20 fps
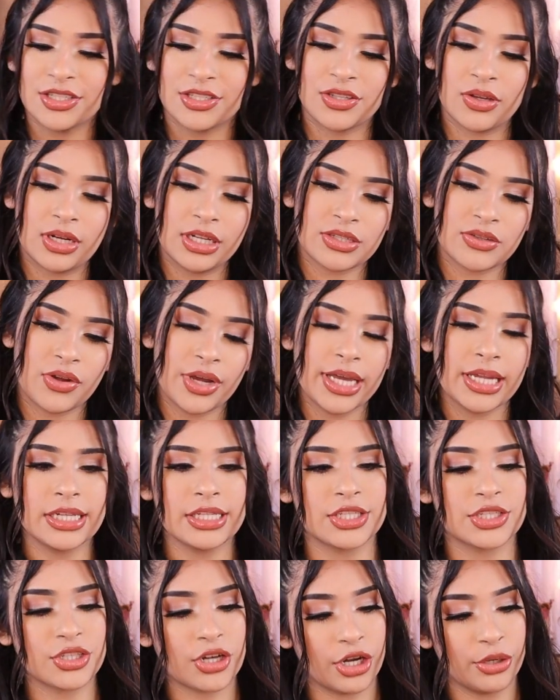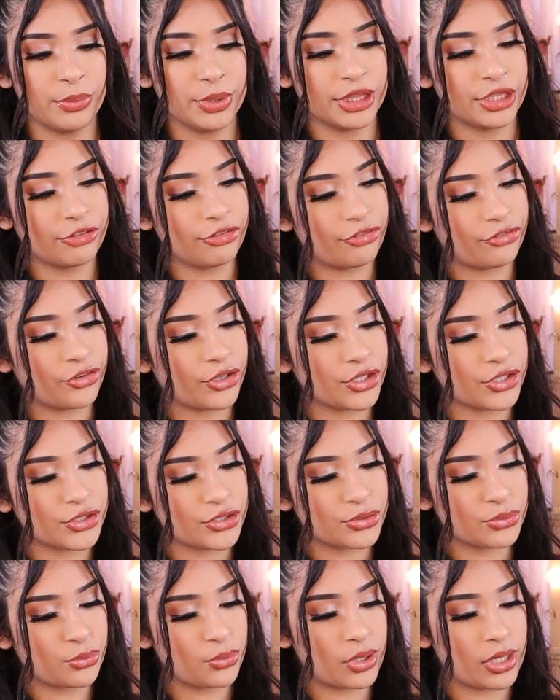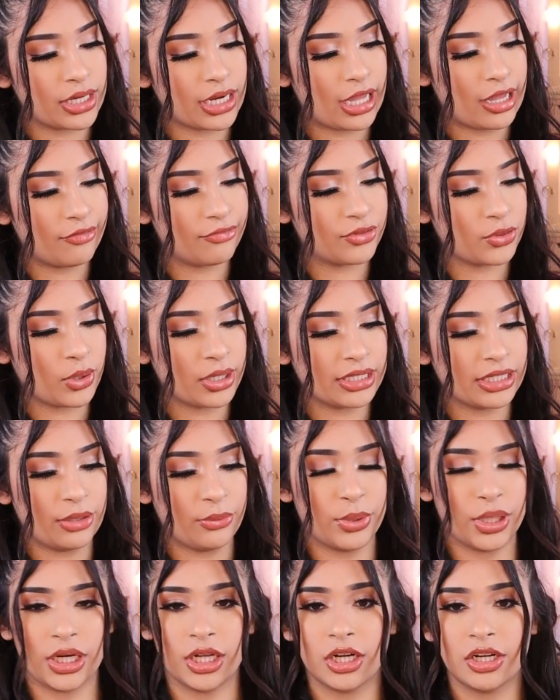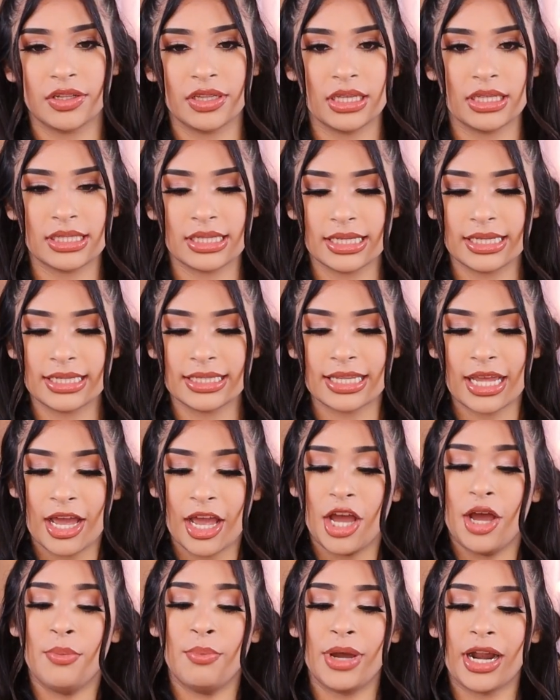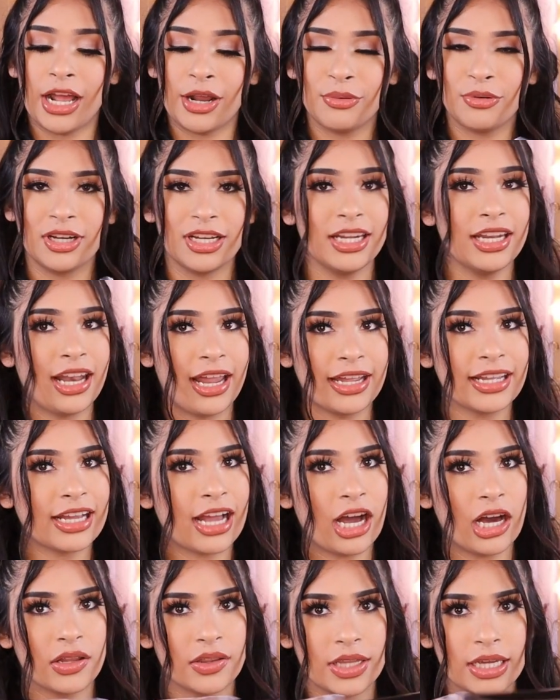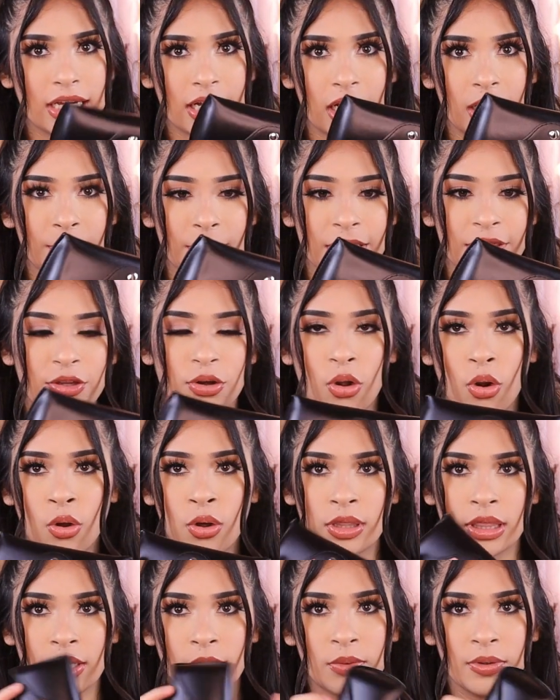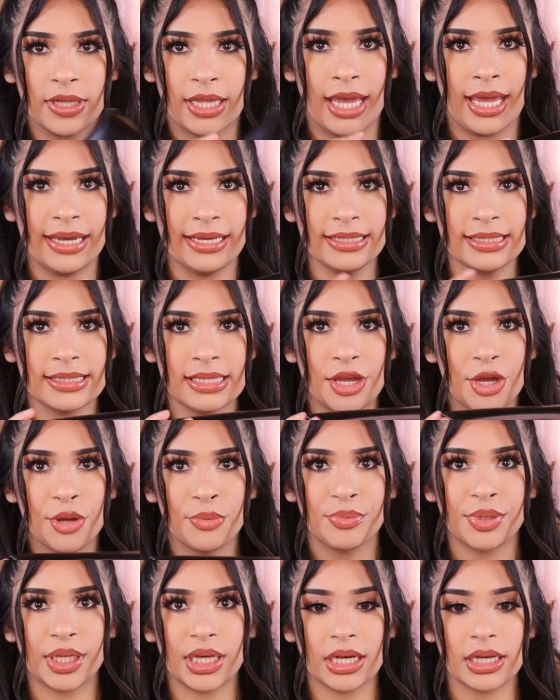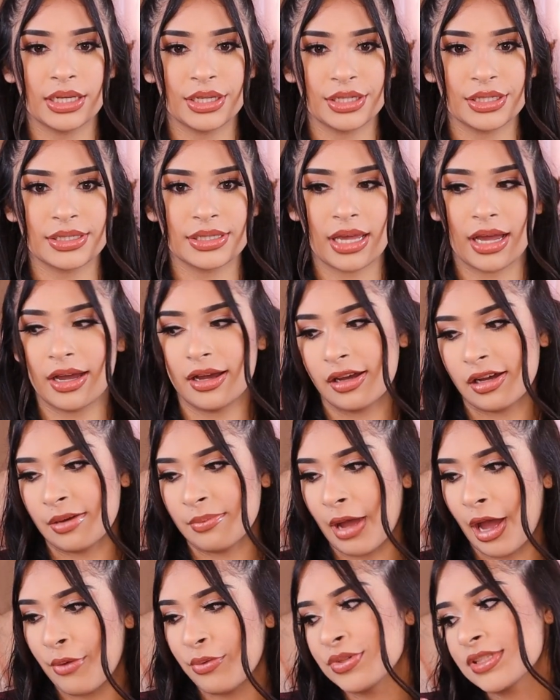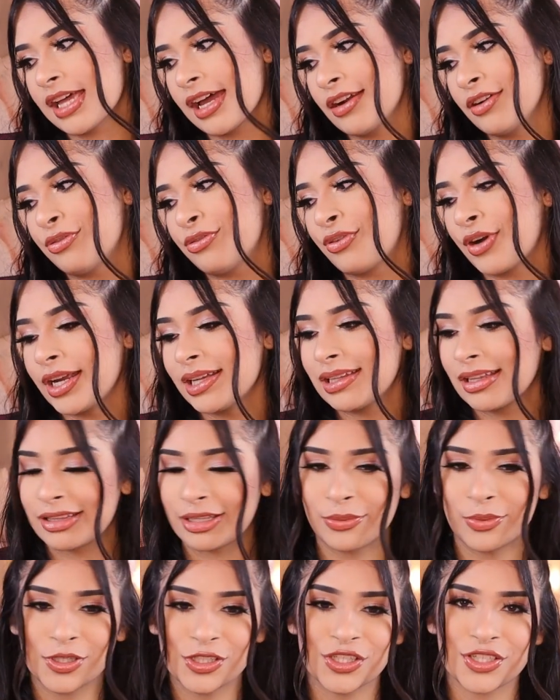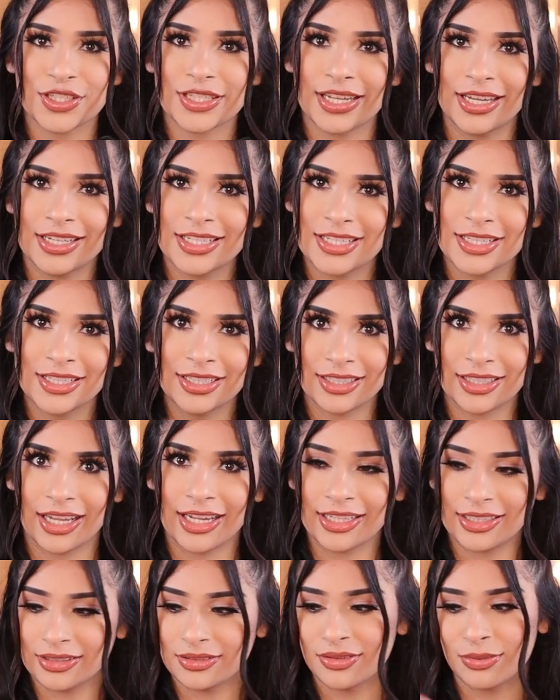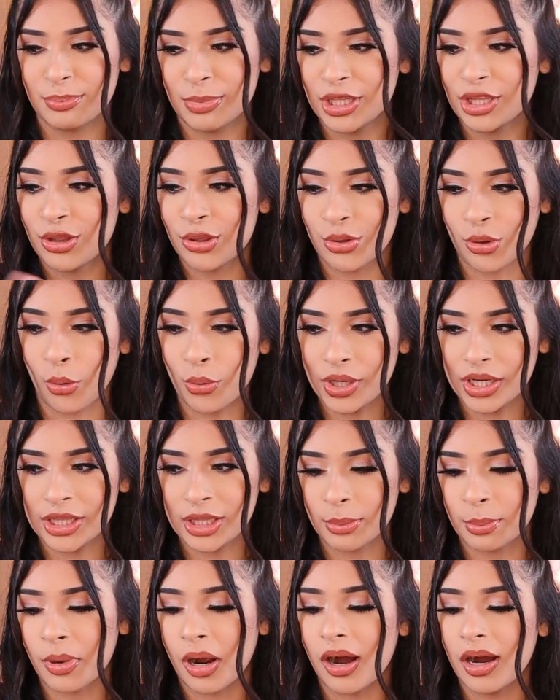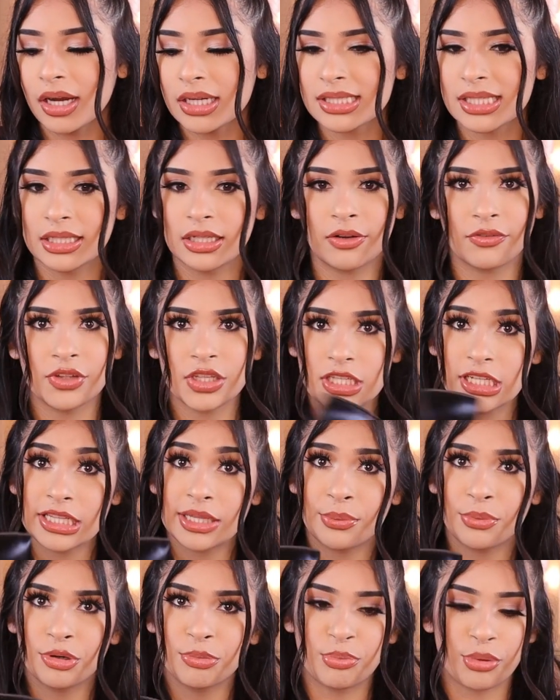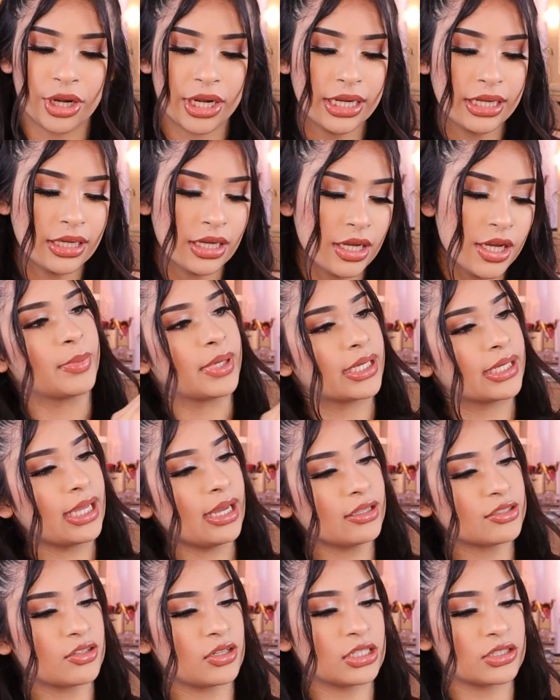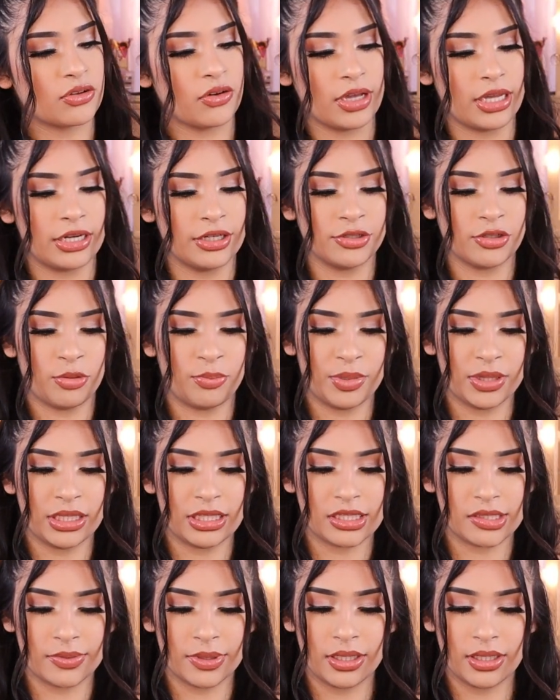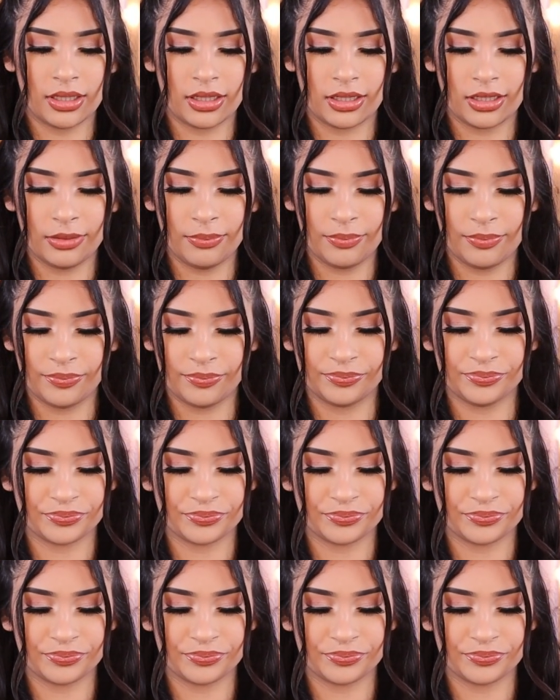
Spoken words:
So let's go ahead and start with the first one. I have no idea what color this is, but I really like how they come in their own little case because I was kind of afraid that they were just going to like be thrown in the box and obviously they would break. But yeah, so let's go ahead and open this one up.